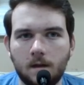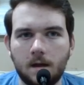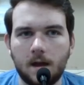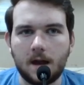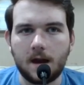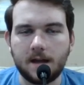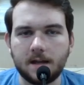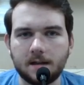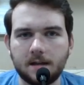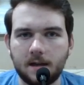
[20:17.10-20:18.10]
And I
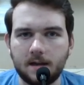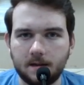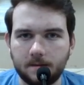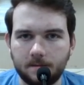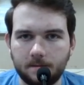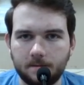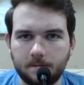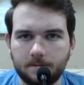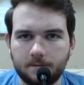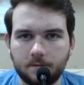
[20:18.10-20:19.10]
can get it
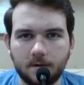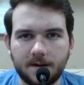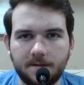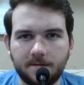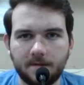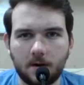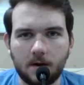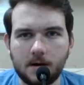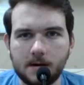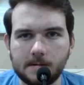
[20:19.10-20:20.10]
pretty
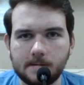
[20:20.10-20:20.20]
far.